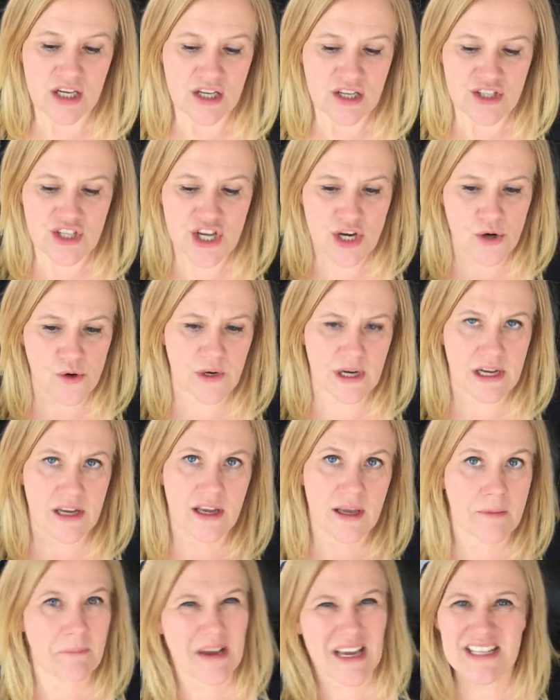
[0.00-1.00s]
So
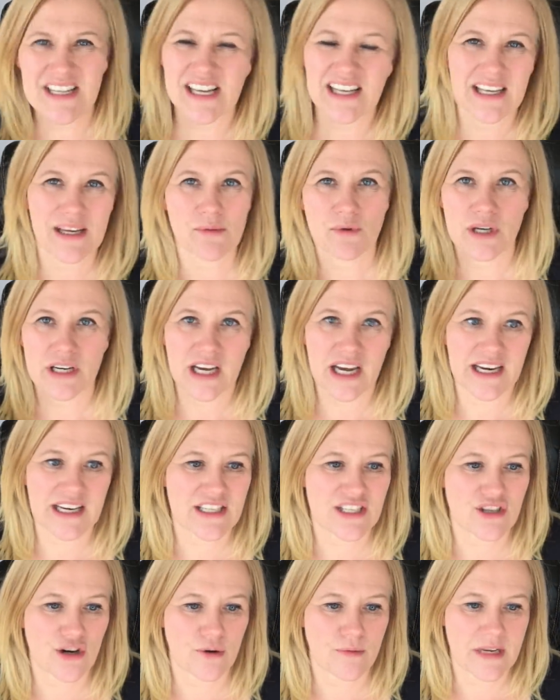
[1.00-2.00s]
basically, what I
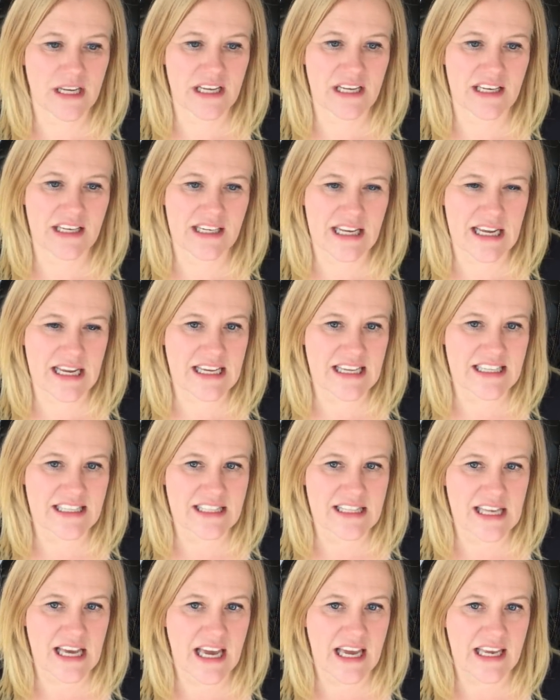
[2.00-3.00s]
determined
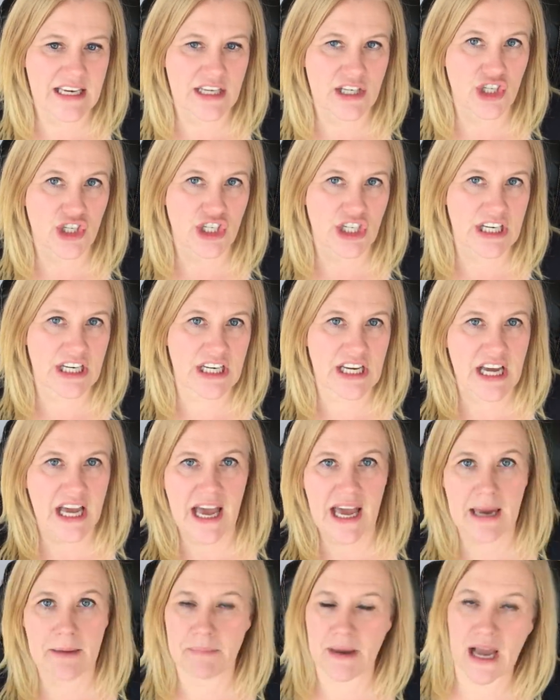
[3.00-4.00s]
is that she
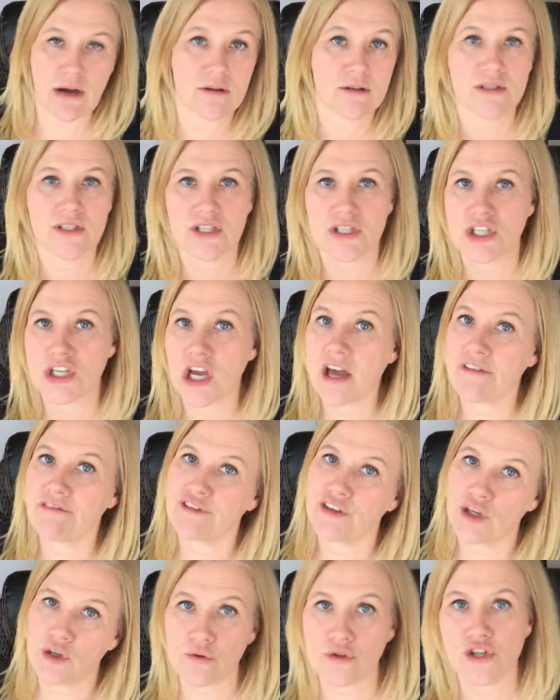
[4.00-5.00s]
had bounced a
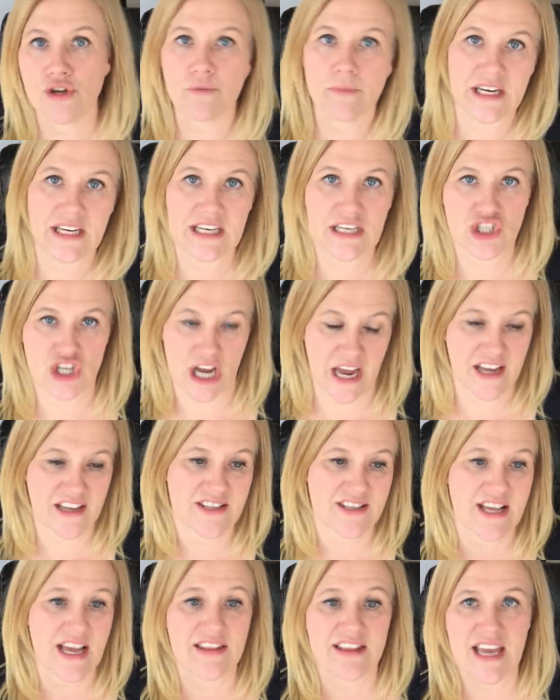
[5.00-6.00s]
few too many
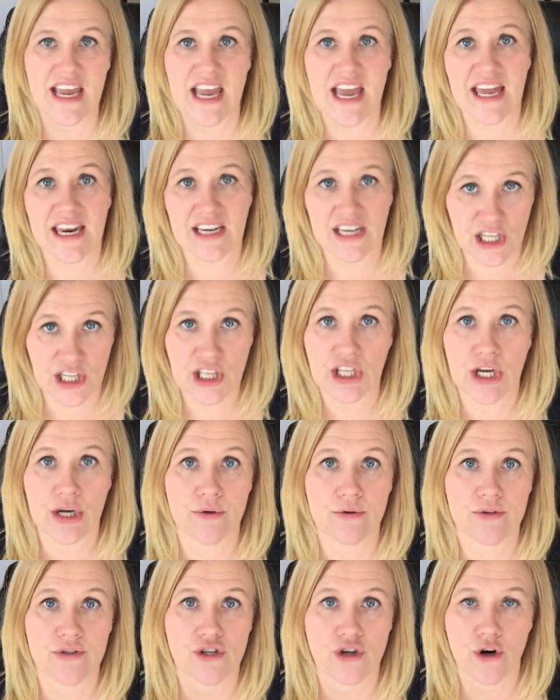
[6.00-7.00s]
checks and they had
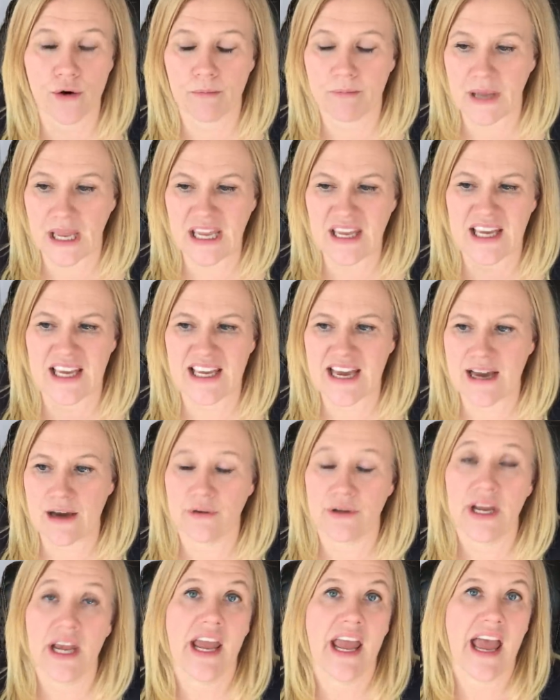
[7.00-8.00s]
closed her bank
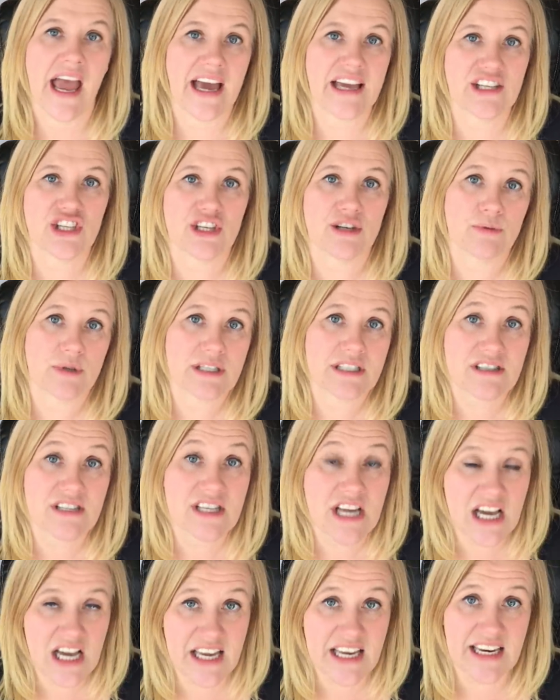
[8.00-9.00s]
account, and she was
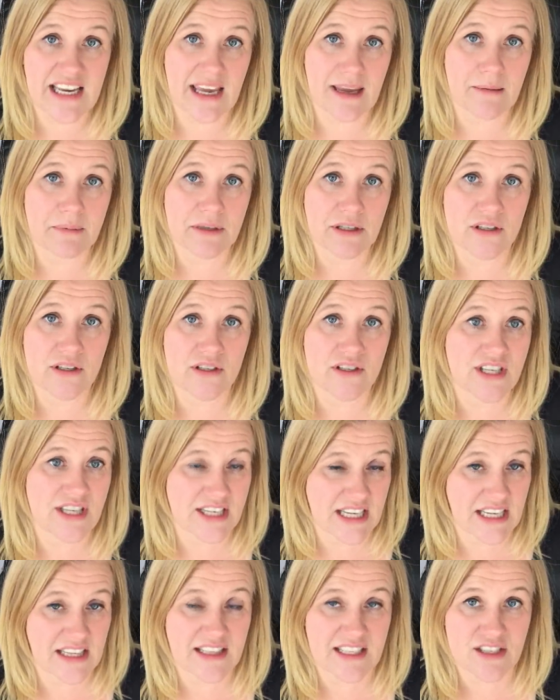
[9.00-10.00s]
not able to
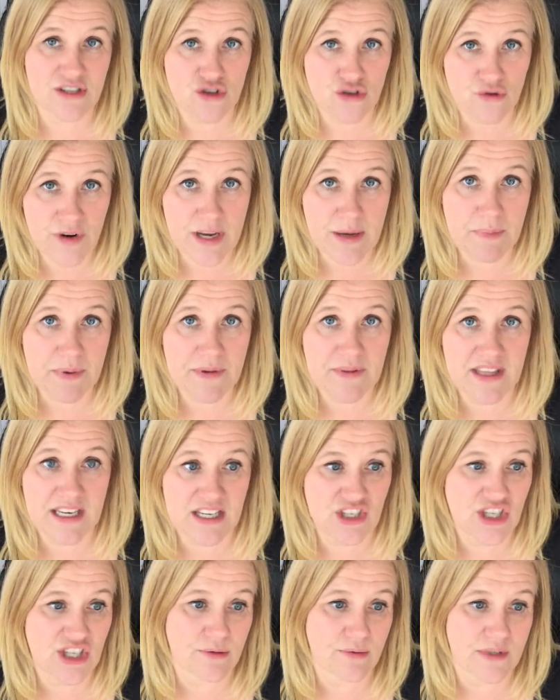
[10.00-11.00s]
take this trip
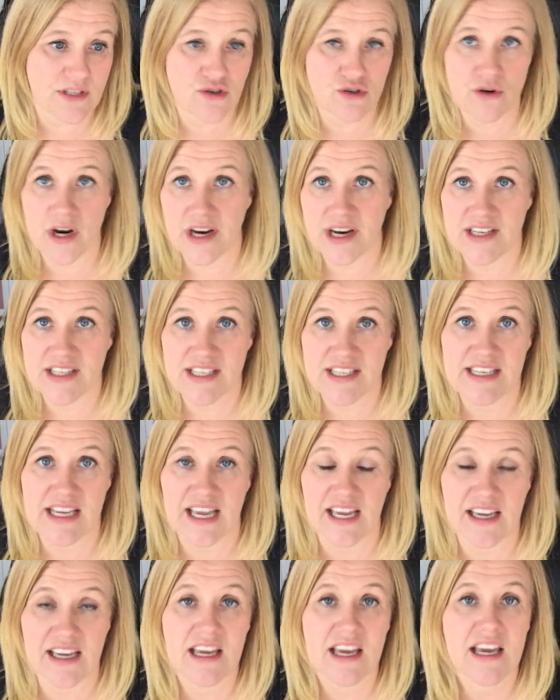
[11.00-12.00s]
that she was trying to
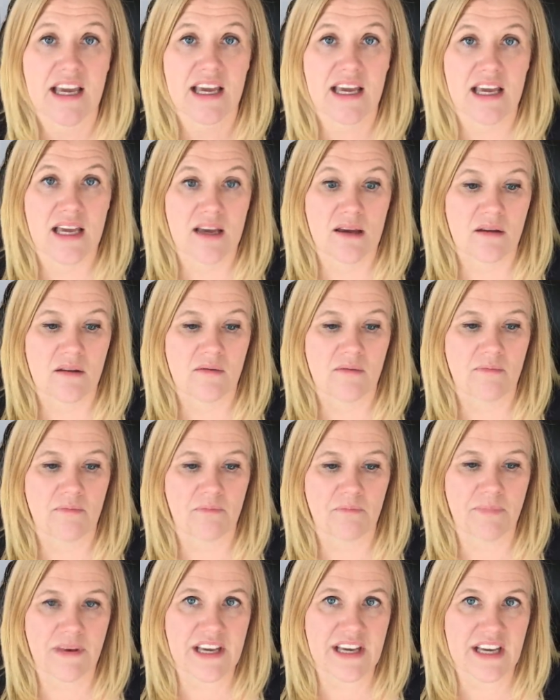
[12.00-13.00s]
take
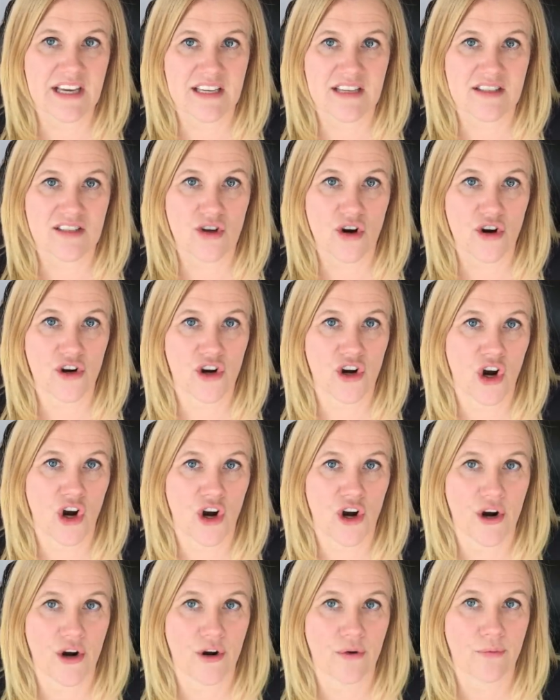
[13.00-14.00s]
because her
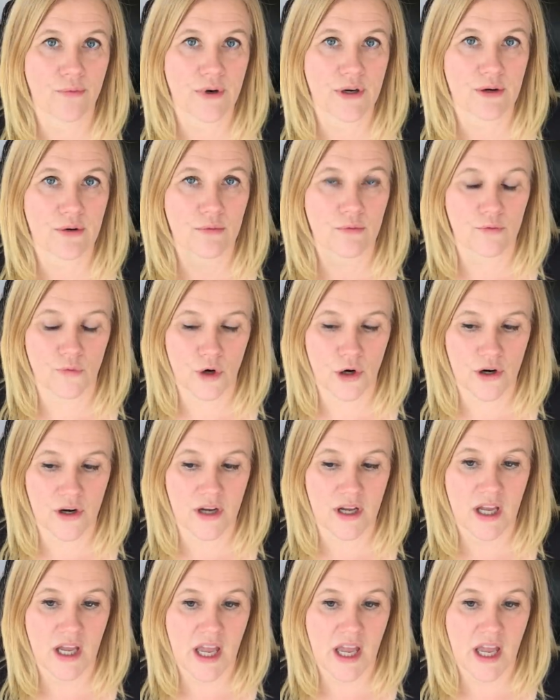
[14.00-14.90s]
card wouldn't work.